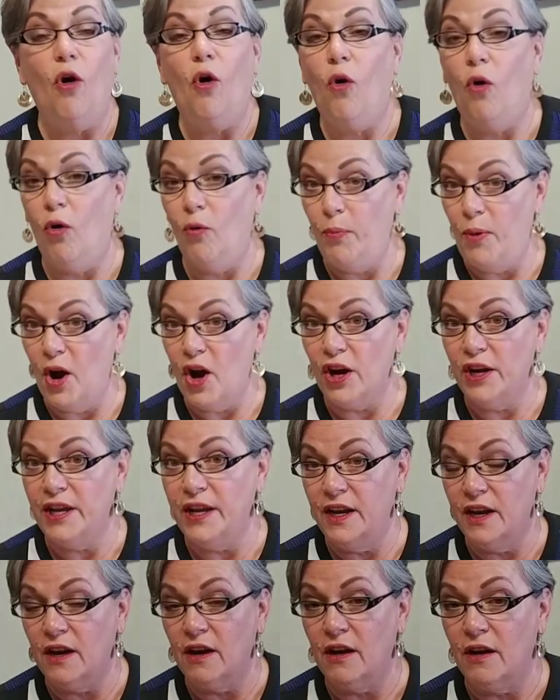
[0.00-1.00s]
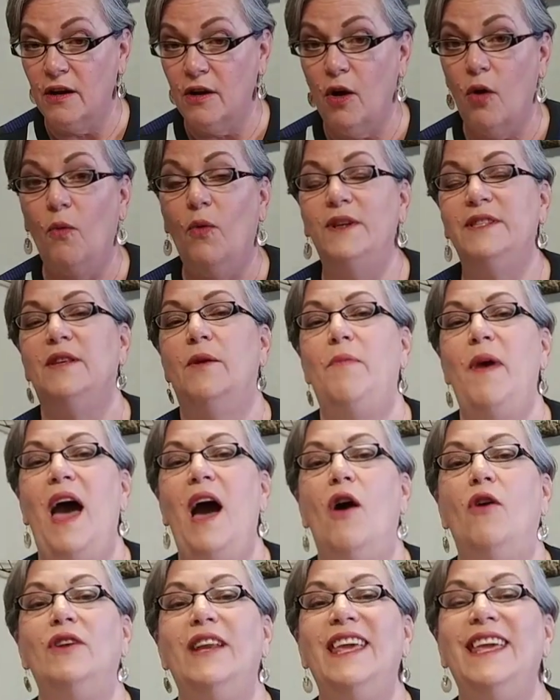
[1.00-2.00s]
whole part here was
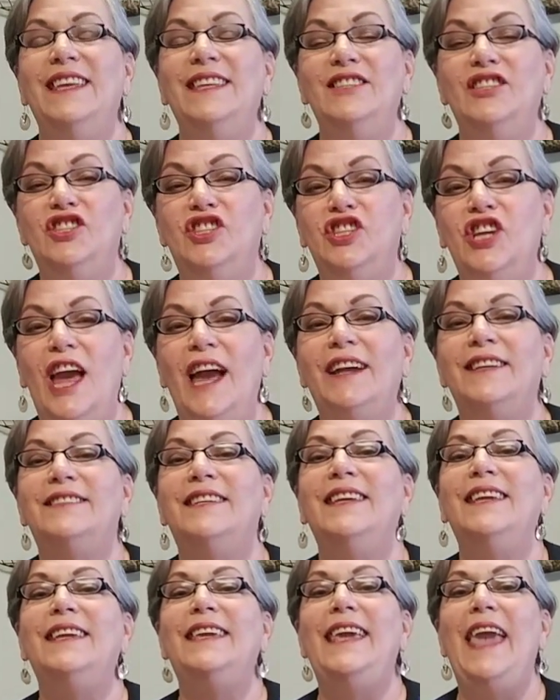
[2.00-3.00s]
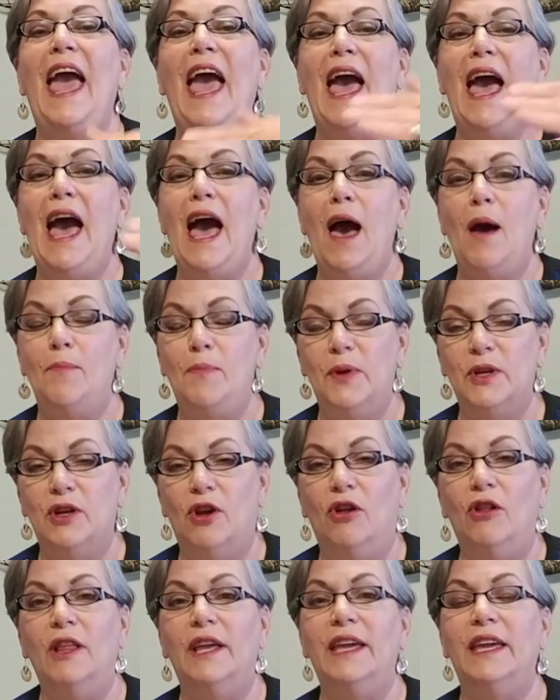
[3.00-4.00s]
about injecting
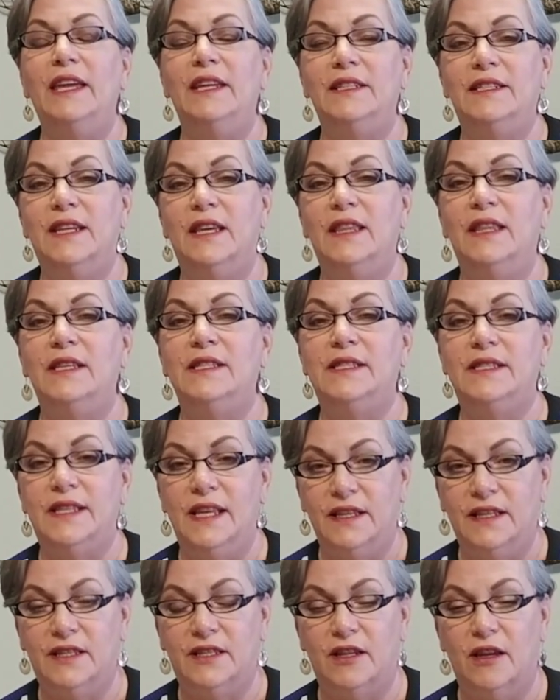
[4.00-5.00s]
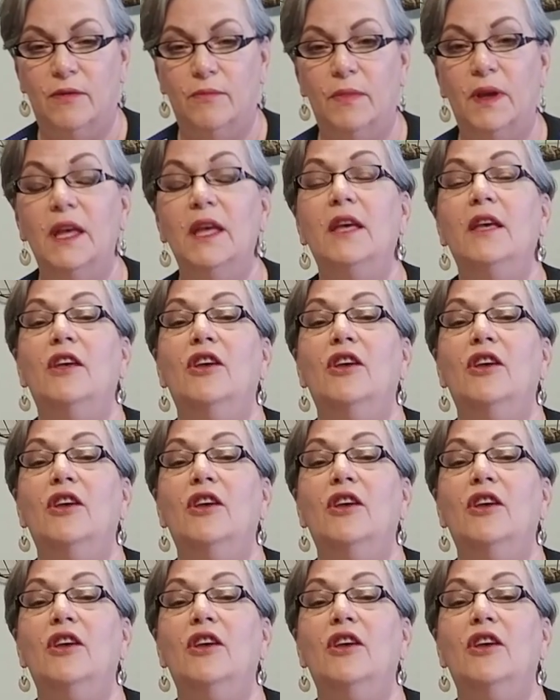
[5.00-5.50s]
capital into the system.